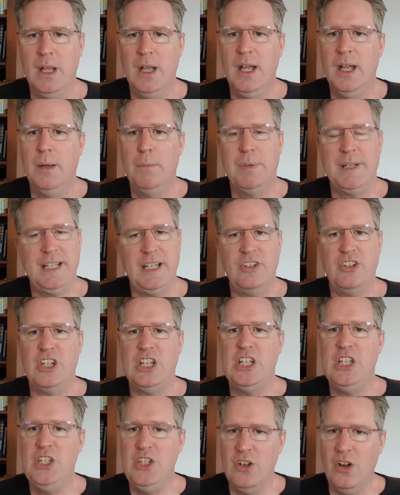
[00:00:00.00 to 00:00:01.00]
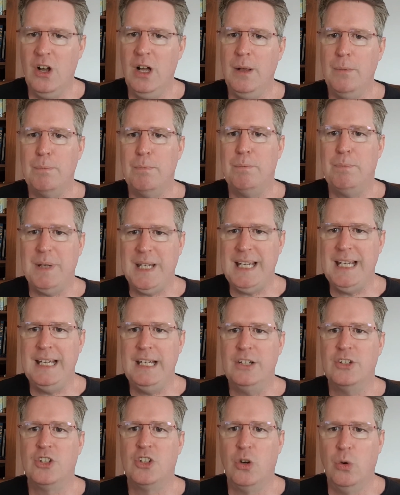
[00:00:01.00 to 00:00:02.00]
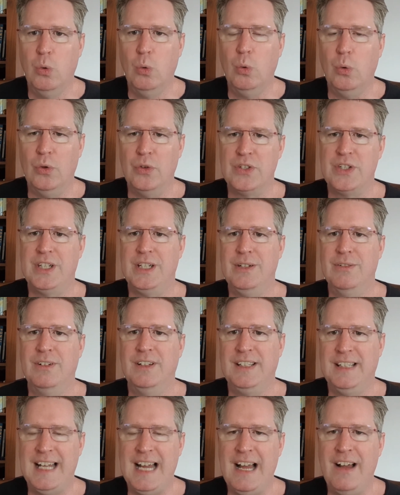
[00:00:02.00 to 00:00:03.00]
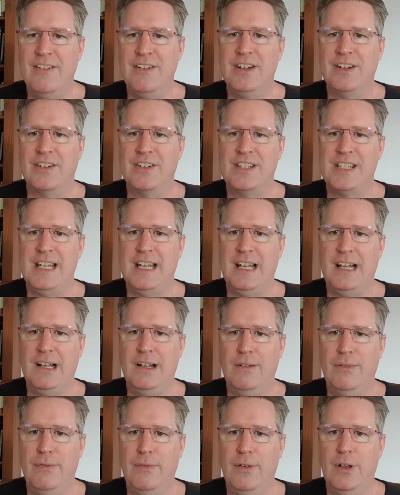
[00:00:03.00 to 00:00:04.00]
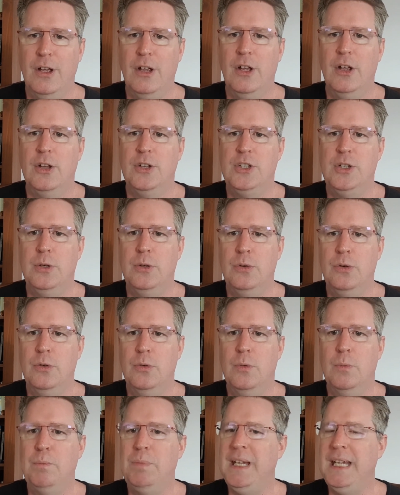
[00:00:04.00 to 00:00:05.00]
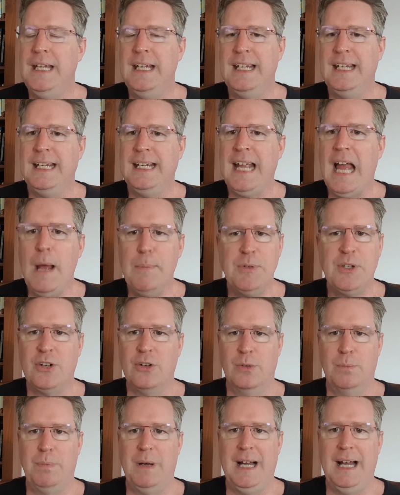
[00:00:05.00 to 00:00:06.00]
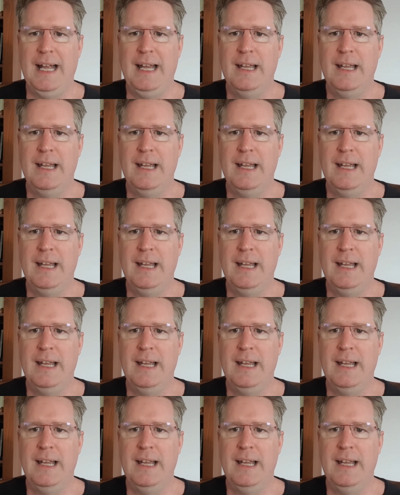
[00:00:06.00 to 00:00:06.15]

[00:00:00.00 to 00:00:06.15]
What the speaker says: but they should not be tools that you allow yourself to be captured by,